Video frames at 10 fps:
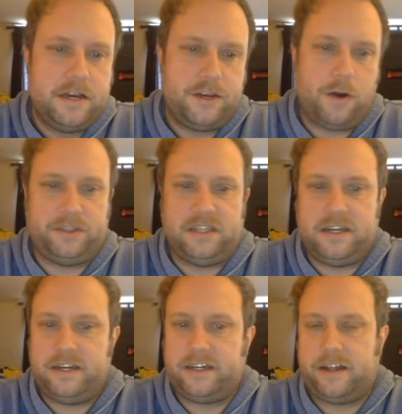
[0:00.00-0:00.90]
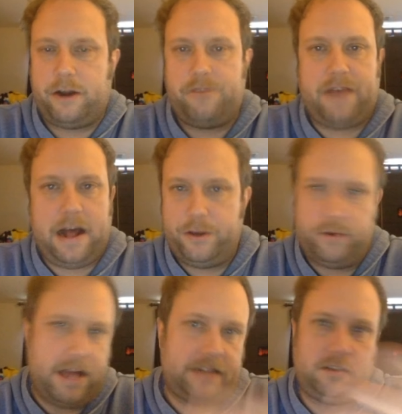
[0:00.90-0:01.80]
You always need a declared value.
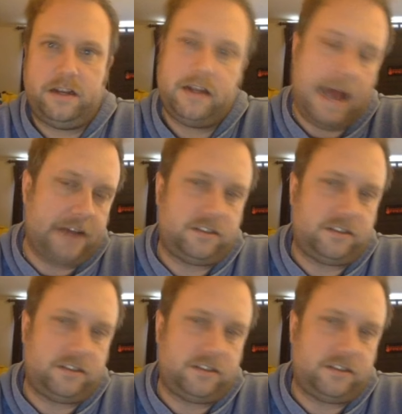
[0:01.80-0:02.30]
That it has